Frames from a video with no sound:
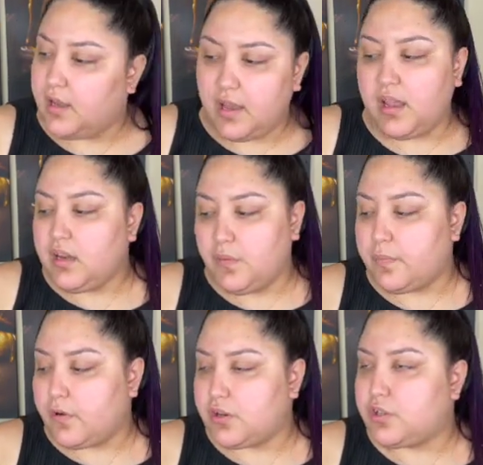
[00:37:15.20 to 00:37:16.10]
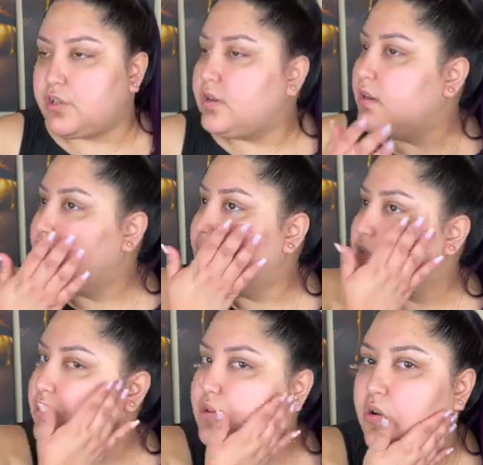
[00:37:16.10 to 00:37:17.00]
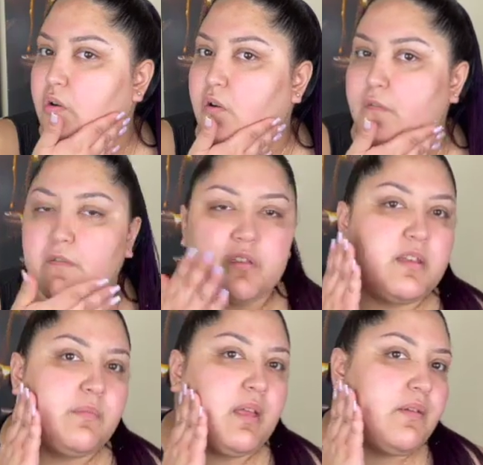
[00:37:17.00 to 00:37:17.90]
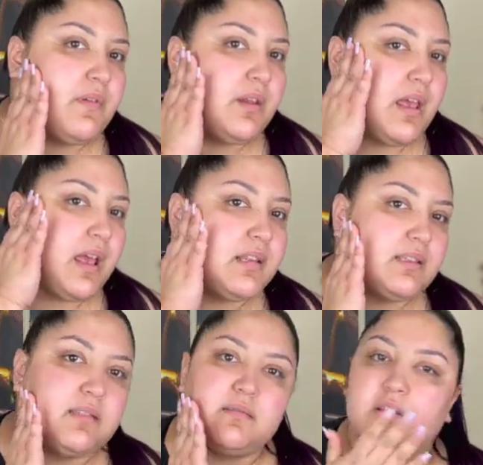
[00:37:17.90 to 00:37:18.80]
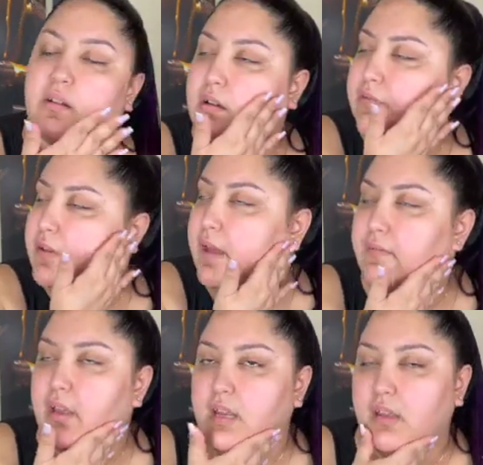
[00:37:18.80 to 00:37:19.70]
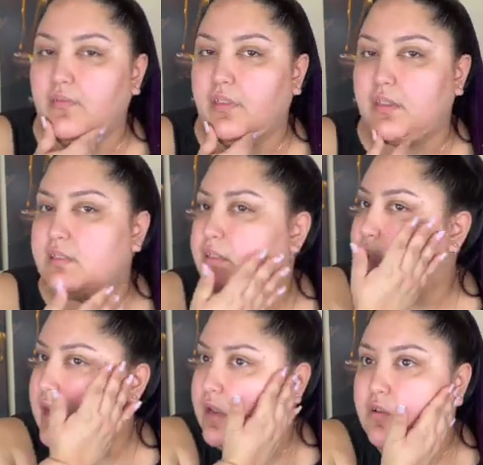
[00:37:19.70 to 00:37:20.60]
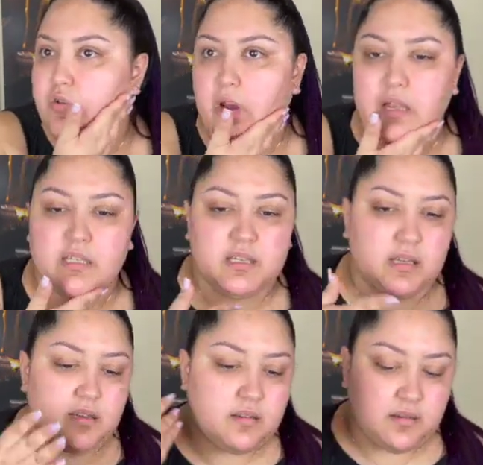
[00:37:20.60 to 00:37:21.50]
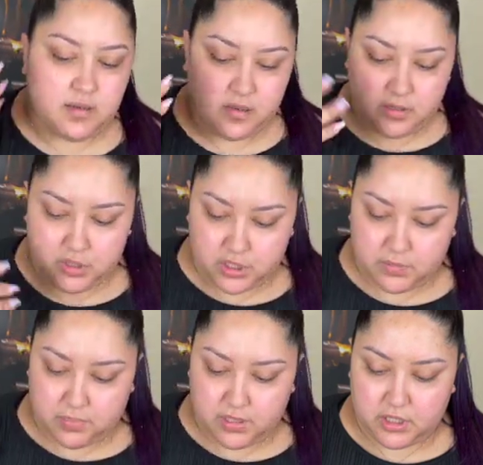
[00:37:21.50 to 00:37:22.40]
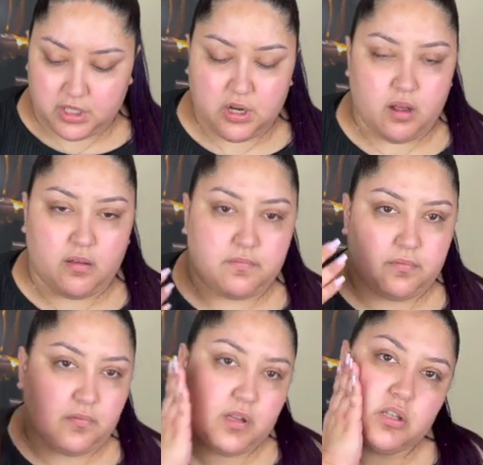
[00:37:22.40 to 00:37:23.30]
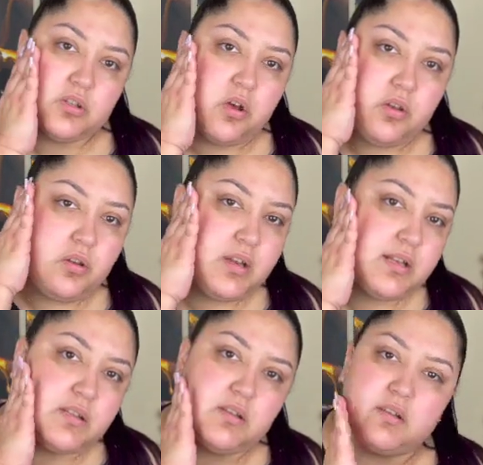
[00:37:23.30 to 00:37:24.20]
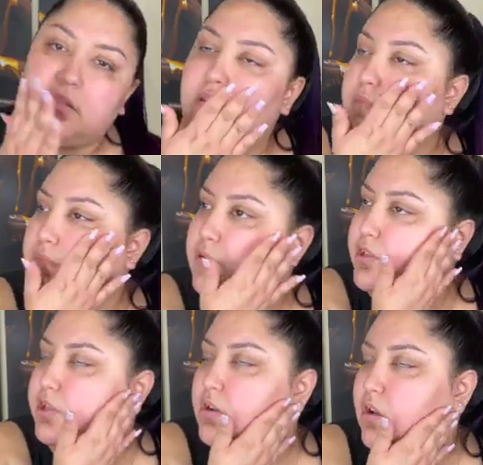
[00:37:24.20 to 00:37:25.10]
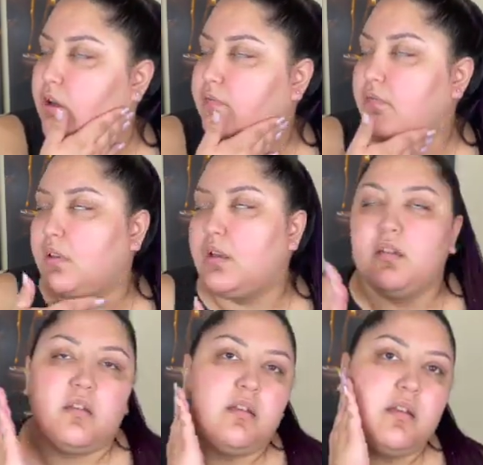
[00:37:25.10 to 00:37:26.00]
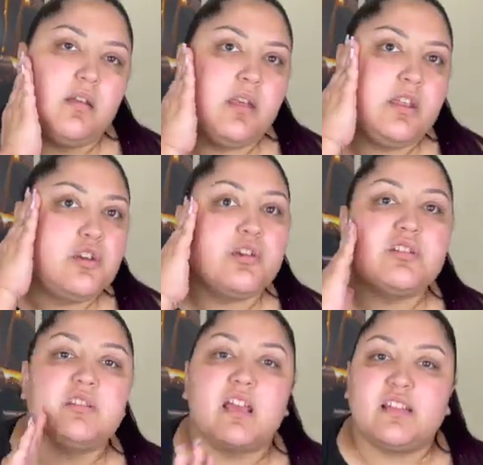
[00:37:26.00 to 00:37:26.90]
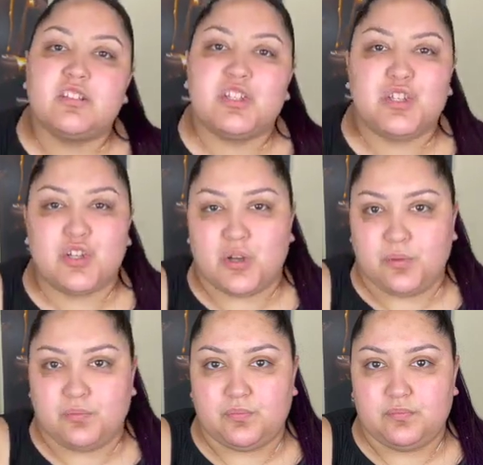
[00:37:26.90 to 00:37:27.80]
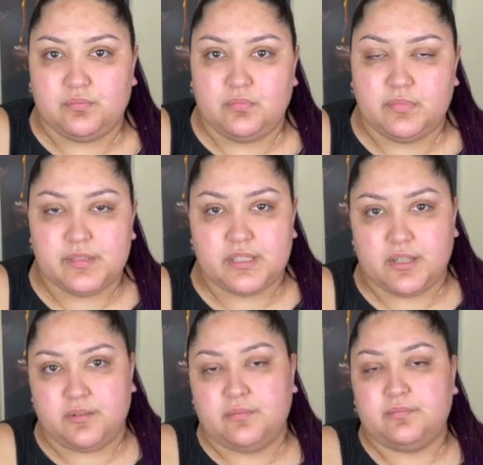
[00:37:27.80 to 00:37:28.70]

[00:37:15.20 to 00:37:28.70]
any brush, and just go over them if it has, if you have any of this dry skin. Just brush it off. That's all you need to do. Brush it off, and you're set to go. So